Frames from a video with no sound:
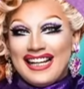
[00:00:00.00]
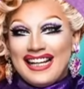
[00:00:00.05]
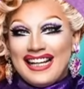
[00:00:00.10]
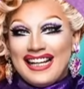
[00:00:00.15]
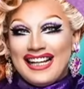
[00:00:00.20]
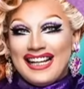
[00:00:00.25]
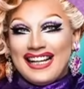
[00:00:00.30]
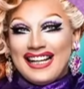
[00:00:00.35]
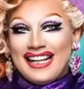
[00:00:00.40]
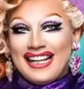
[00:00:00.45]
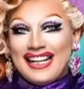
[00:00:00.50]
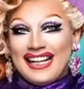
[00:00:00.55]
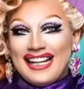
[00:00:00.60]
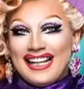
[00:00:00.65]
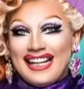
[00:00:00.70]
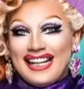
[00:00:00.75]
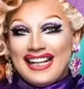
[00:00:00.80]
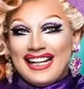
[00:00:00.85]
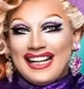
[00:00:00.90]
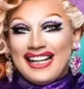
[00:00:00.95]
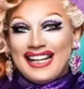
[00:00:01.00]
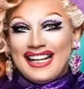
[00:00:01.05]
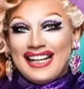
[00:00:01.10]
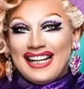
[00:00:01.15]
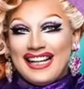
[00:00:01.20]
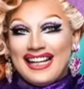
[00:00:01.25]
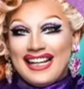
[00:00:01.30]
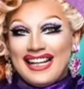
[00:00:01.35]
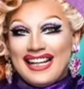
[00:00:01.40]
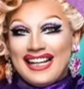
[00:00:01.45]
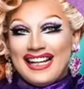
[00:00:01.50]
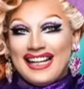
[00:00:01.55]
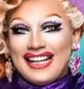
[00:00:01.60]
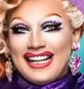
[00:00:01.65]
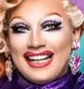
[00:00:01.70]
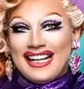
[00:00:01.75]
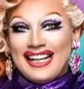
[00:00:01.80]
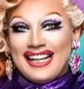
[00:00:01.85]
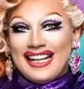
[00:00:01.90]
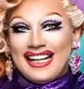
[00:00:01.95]

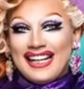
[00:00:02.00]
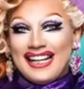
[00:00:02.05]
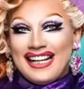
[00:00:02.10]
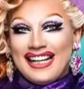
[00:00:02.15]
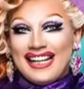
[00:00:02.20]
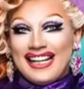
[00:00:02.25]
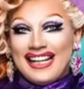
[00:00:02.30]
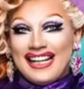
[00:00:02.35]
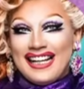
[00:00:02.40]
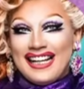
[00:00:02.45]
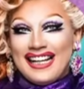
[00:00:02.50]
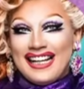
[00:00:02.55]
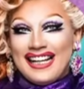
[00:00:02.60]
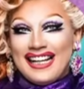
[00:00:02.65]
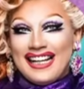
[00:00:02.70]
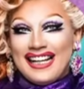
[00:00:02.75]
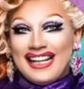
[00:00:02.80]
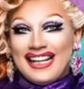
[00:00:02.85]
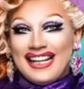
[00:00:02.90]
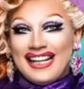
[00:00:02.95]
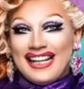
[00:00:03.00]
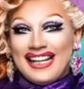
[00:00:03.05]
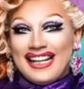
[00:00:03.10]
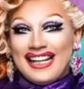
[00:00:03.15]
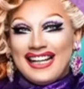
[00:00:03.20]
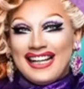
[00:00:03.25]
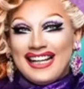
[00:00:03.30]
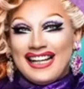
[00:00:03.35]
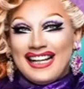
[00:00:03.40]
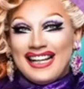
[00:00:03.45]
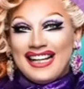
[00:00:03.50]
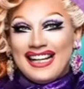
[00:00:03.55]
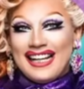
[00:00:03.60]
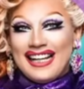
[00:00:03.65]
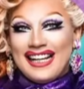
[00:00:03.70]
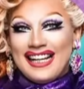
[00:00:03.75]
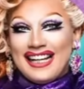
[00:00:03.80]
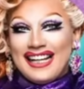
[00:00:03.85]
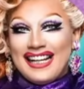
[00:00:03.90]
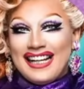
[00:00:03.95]

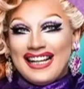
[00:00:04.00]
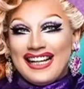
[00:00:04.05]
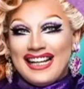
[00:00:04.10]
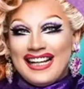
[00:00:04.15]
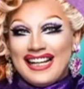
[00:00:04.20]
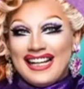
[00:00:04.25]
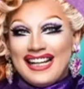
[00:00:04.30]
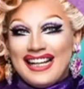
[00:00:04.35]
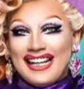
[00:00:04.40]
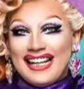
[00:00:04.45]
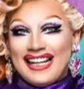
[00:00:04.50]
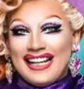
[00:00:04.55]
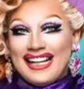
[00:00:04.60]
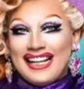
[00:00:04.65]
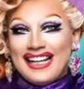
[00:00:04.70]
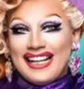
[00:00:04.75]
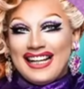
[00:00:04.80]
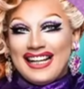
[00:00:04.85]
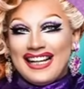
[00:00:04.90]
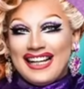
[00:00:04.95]
(not speaking)